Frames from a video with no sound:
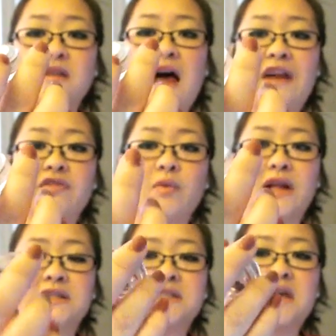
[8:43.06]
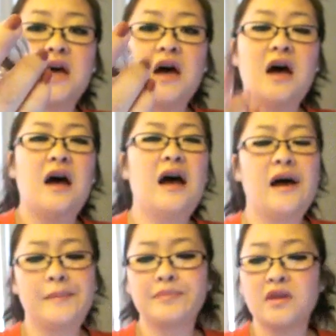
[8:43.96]
a lot of the ones,
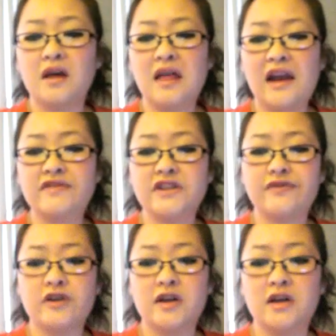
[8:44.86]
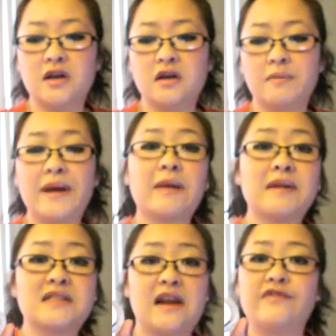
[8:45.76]
a lot of different
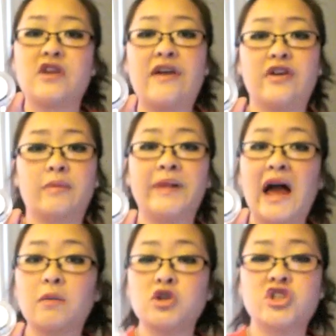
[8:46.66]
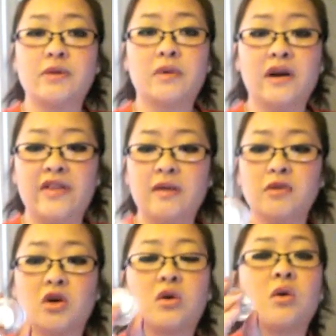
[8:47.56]
pigments that I've tried that are black with shimmer in them
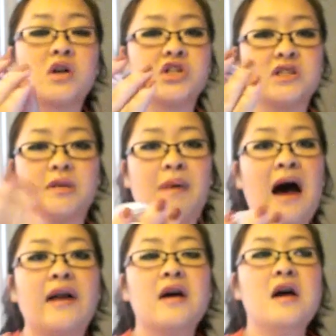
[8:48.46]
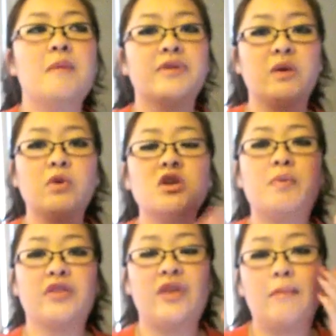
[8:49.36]
look gorgeous in the pot, but then when you
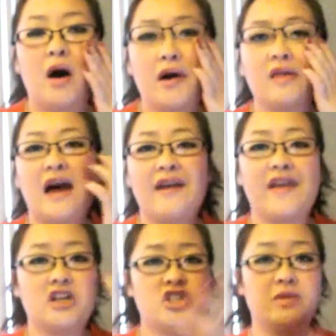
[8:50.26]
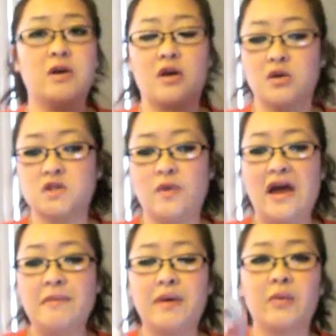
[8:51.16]
put them on, a lot of that shimmer goes
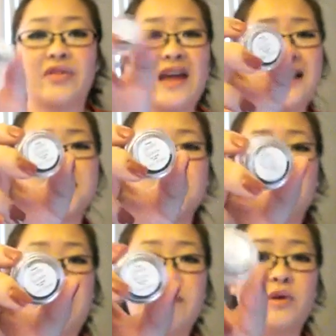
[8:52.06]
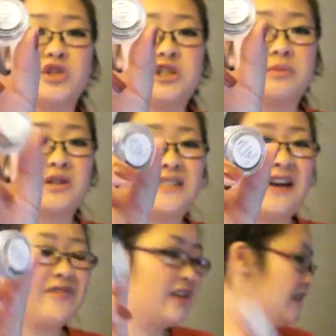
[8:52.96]
away. But with Gasoline Rainbow, the shimmer is
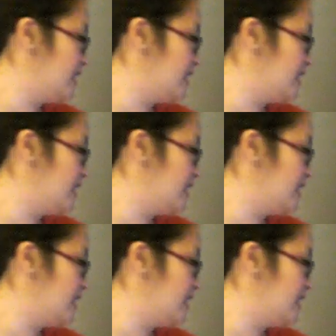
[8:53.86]
definitely